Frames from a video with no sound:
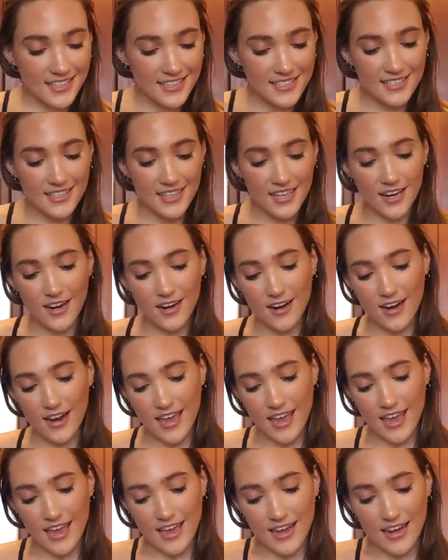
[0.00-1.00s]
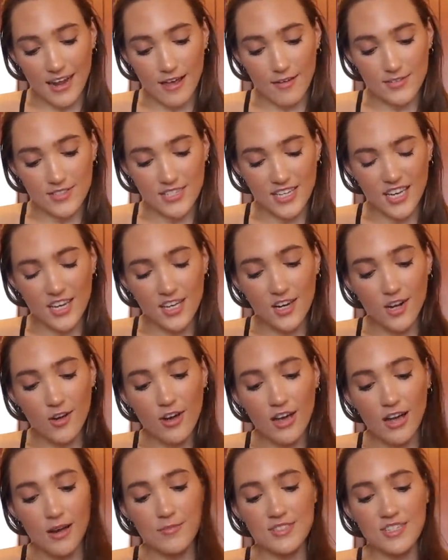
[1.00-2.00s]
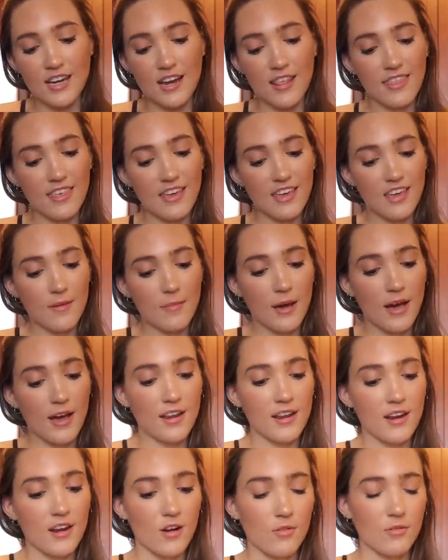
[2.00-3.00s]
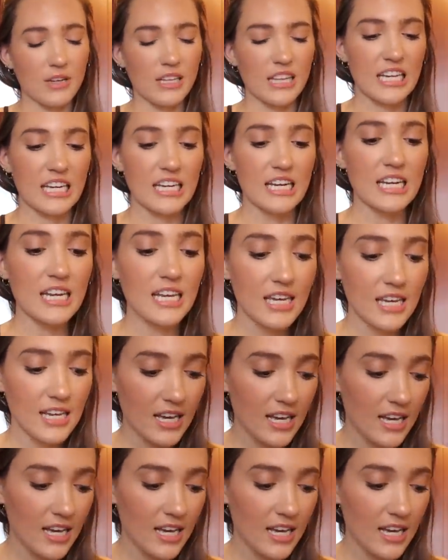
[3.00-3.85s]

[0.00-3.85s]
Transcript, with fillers: this there, and I was like, you know what, I'm just gonna think about it. I don't really need